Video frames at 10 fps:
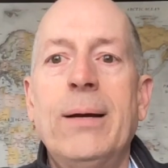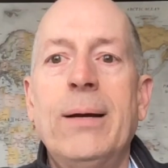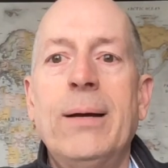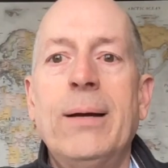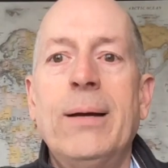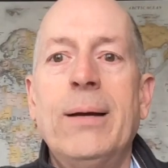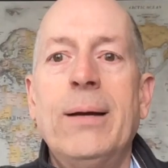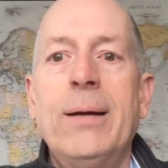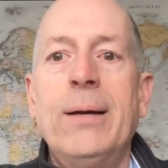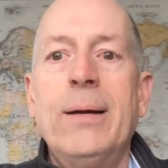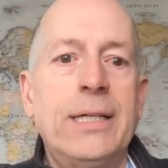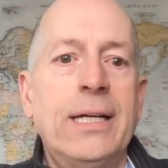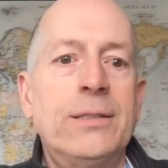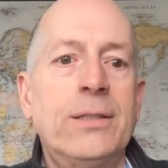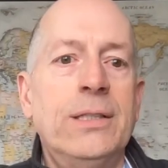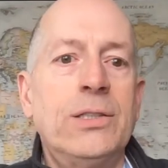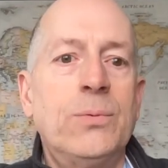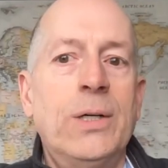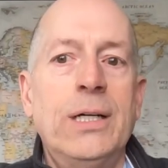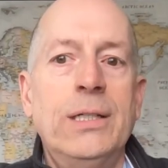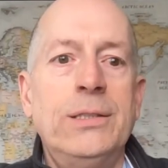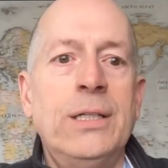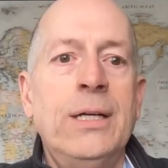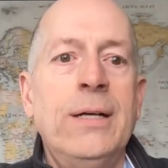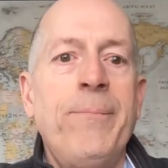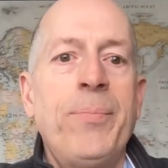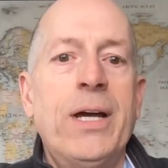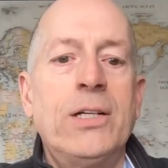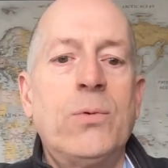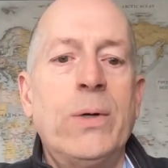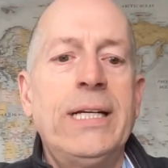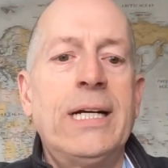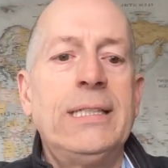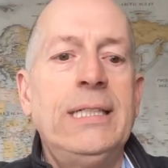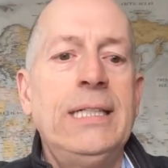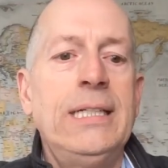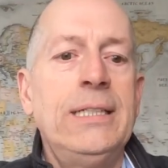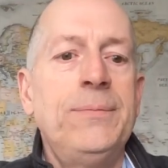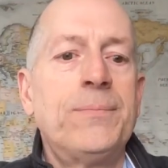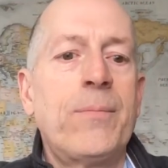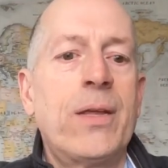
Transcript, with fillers: Let's go back and look at this again. So this was uh, 2019.